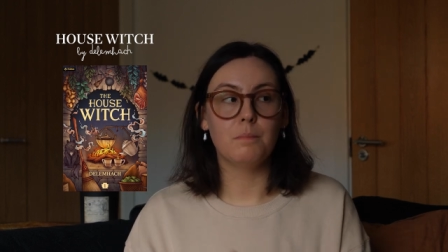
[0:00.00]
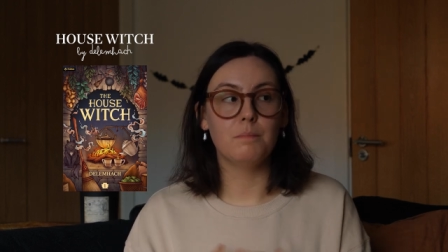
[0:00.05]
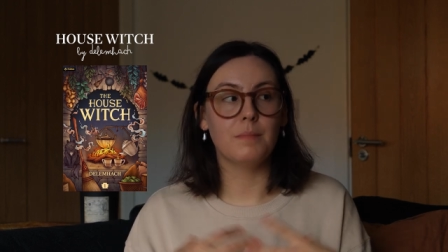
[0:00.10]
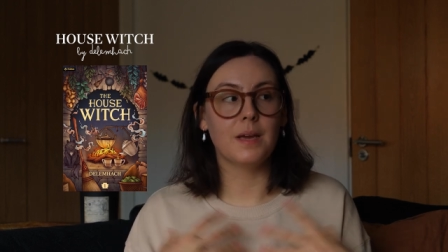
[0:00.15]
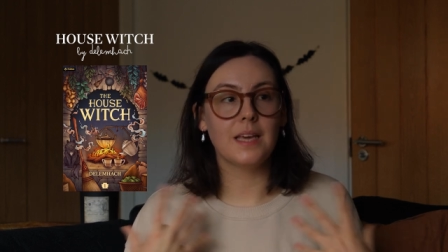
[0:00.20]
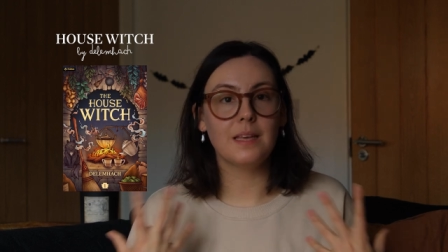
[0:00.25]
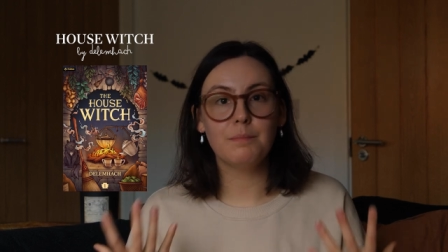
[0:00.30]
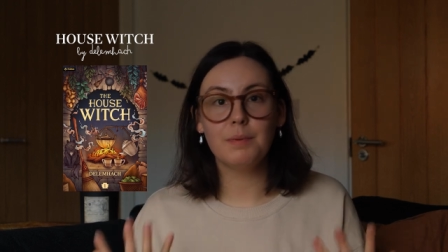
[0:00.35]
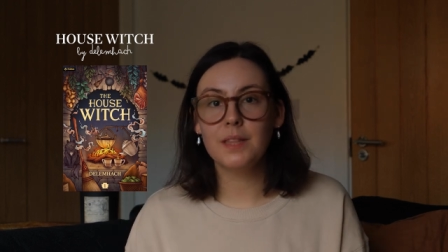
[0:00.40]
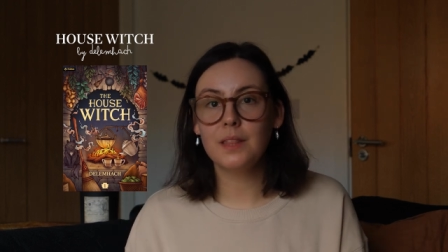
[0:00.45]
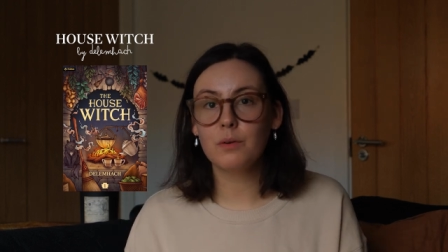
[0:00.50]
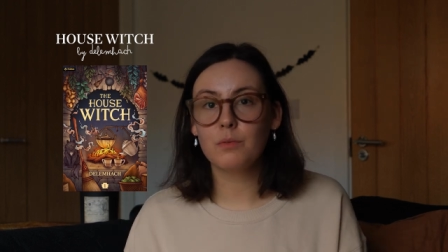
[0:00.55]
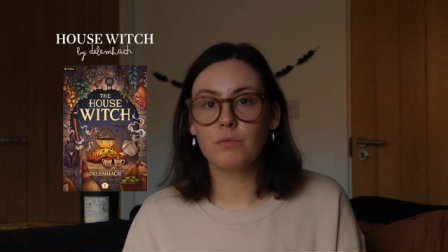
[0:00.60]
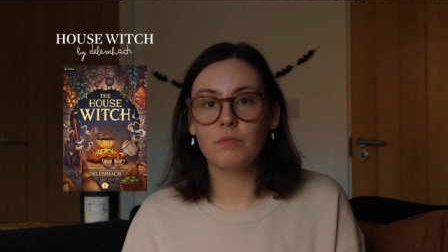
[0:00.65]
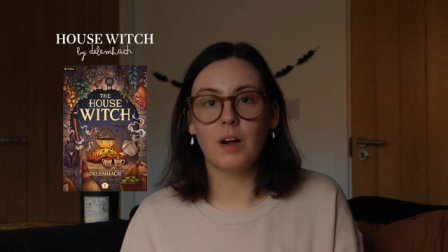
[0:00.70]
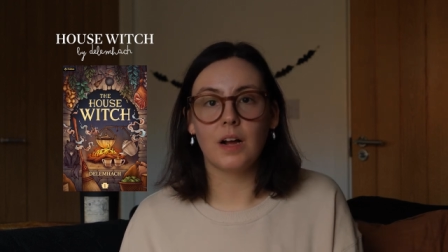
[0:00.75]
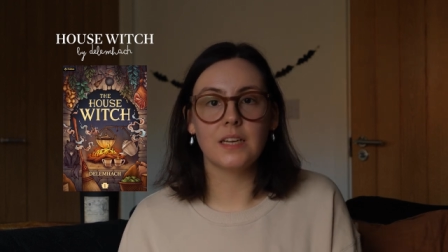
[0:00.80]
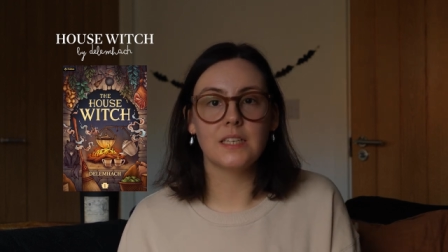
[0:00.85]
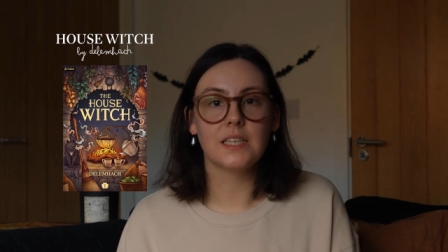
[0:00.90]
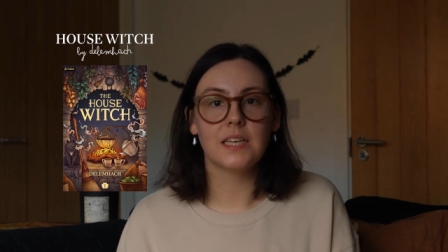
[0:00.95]
maybe the
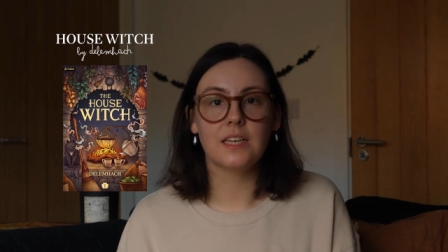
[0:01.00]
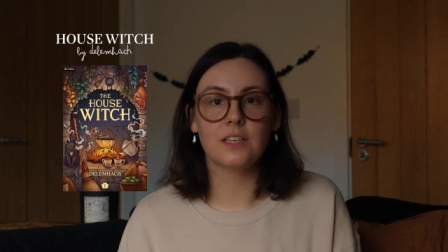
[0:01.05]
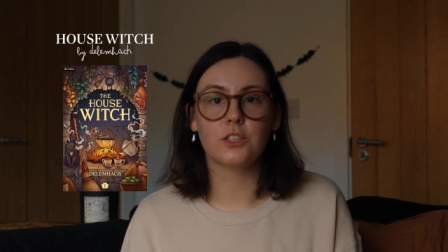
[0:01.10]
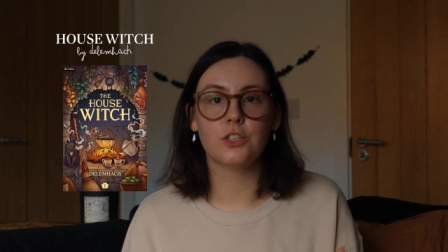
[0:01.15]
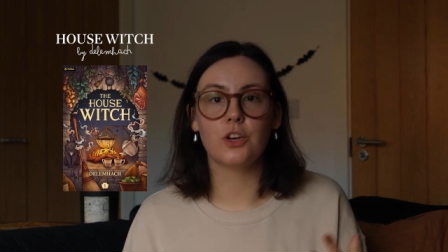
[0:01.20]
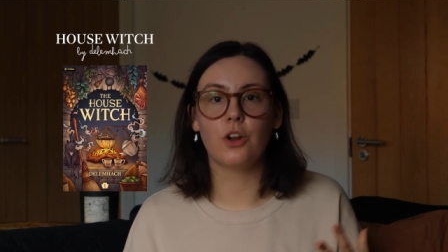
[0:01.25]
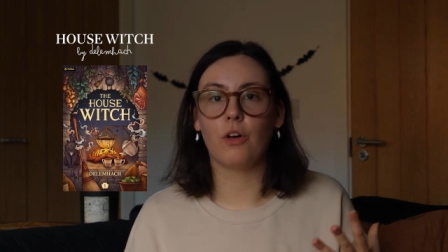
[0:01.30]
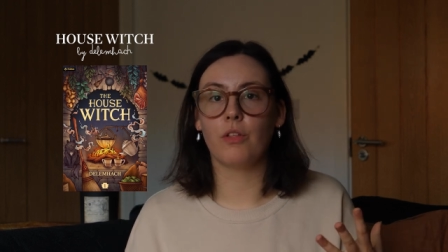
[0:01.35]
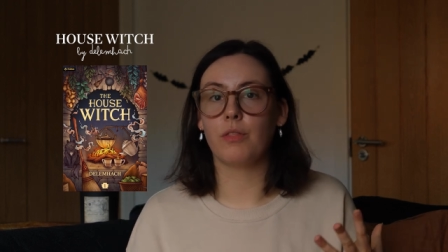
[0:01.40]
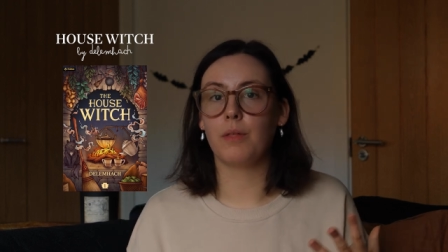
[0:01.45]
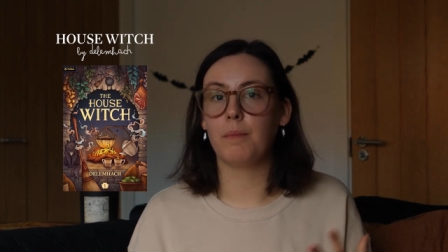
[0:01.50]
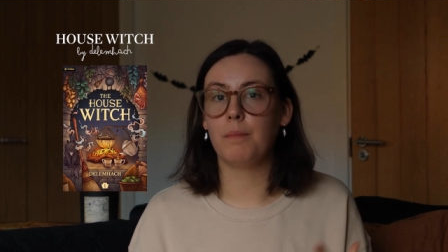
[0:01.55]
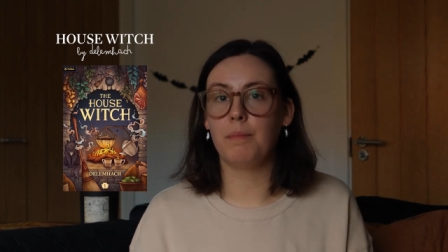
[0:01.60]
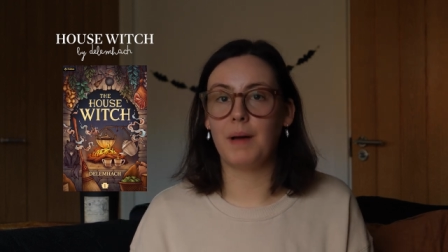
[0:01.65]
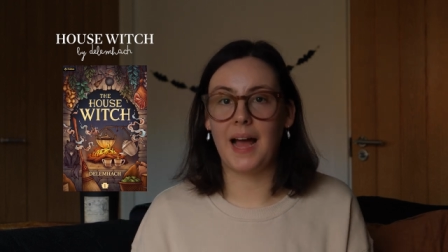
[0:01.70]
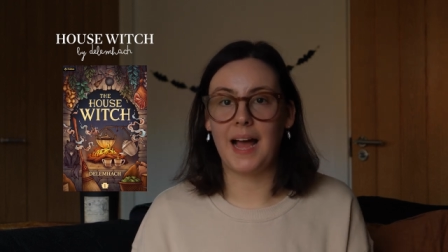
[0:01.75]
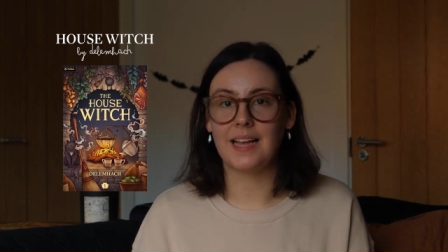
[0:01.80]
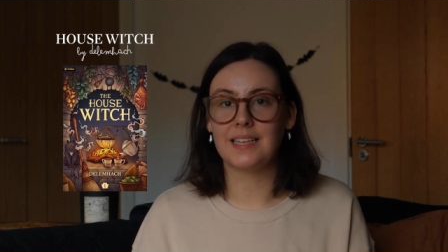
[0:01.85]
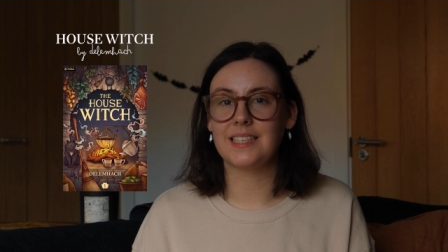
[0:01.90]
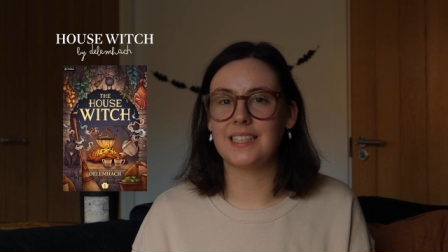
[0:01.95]
writing is not the
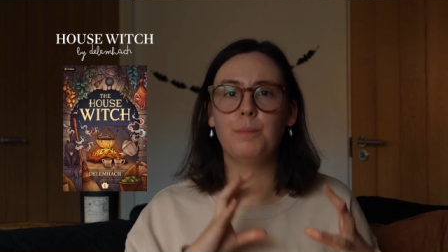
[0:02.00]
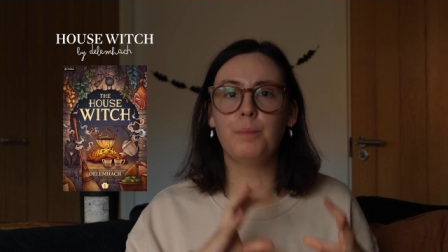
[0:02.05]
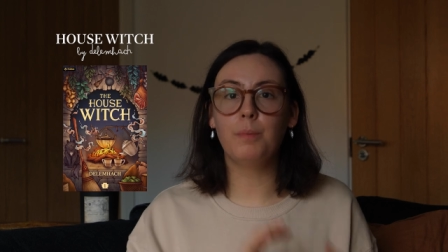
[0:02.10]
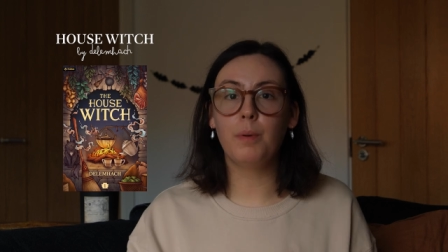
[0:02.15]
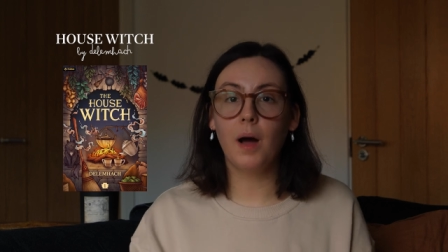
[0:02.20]
best,